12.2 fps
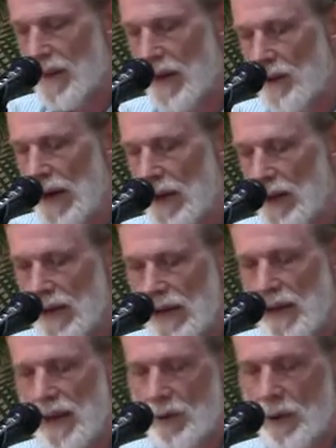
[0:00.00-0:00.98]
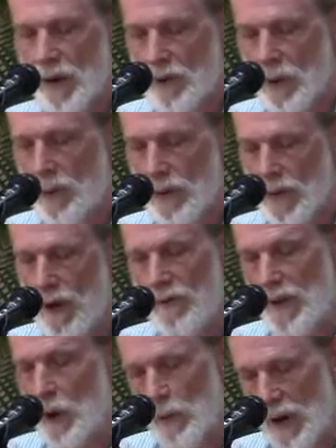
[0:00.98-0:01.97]
The great integral truth
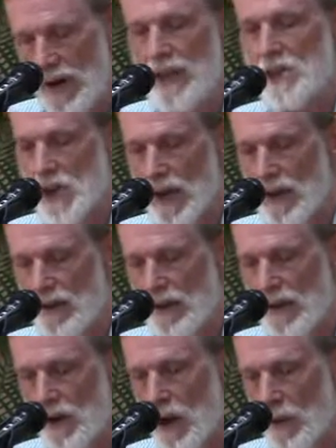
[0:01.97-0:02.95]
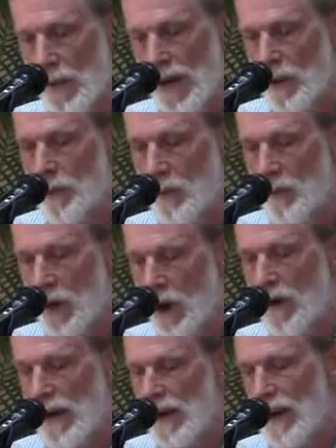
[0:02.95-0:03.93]
of the Upanishads has already been
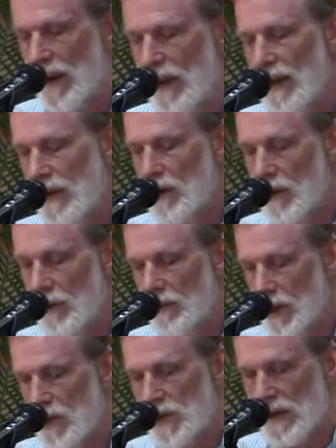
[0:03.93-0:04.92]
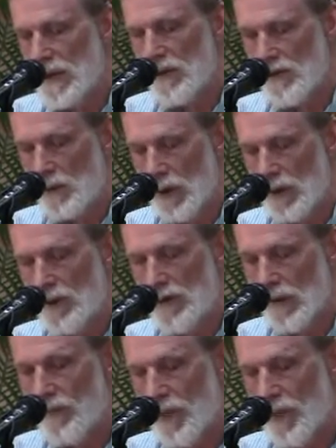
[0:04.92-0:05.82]
broken into divergent schools of